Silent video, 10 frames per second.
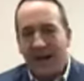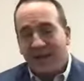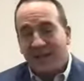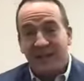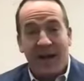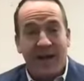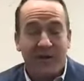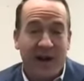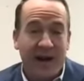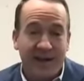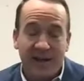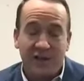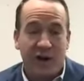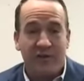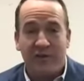that's exactly right. And it's
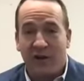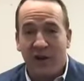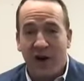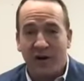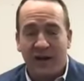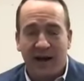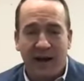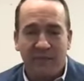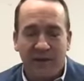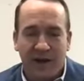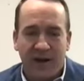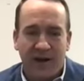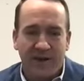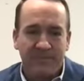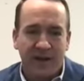running for a long time.
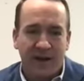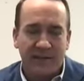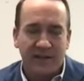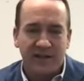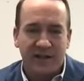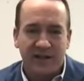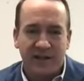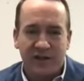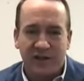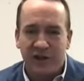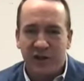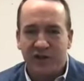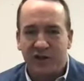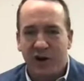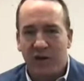Obviously it's a huge
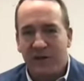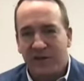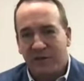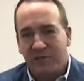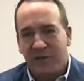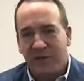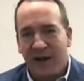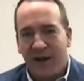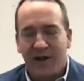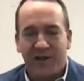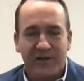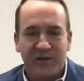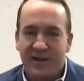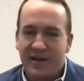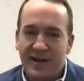tournament. It's competitive,
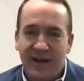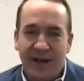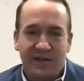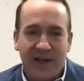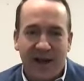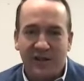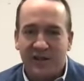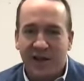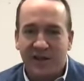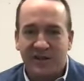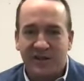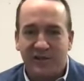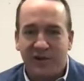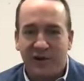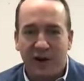and that's a lot of chances
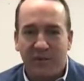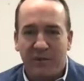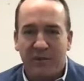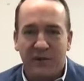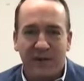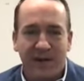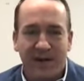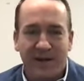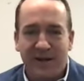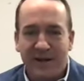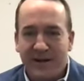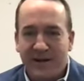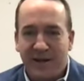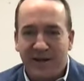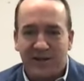for people to
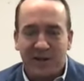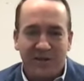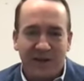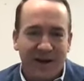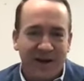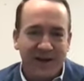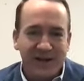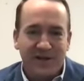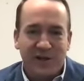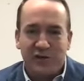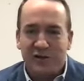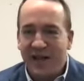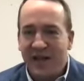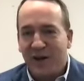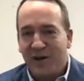get some
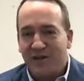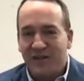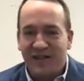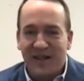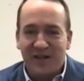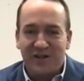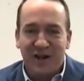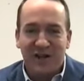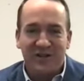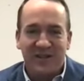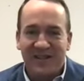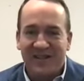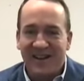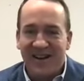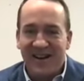Tostitos and
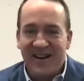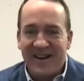salsa